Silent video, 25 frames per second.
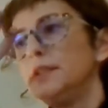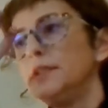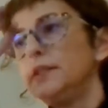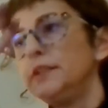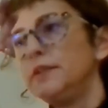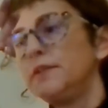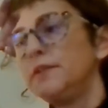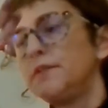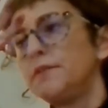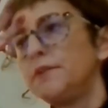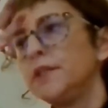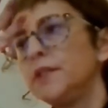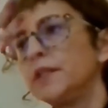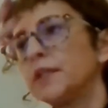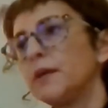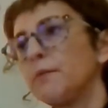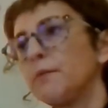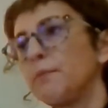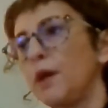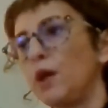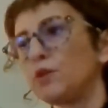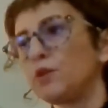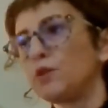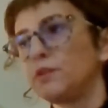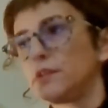you think
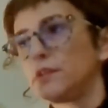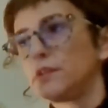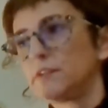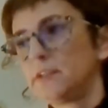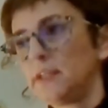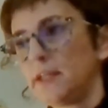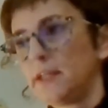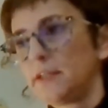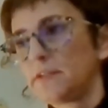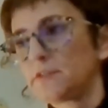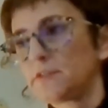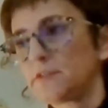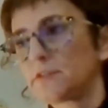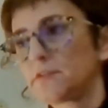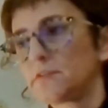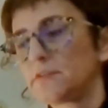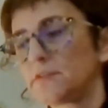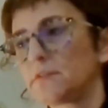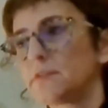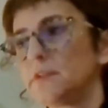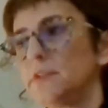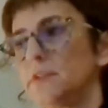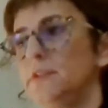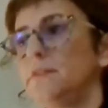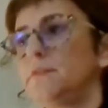about the
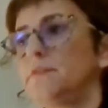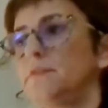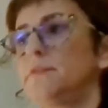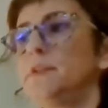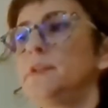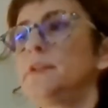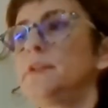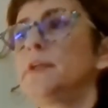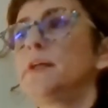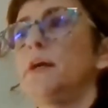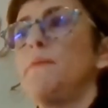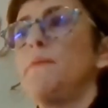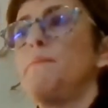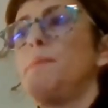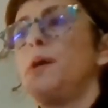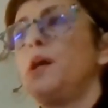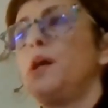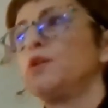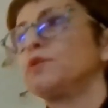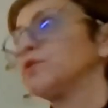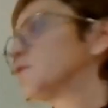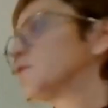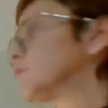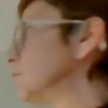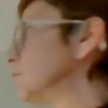tasks, you think about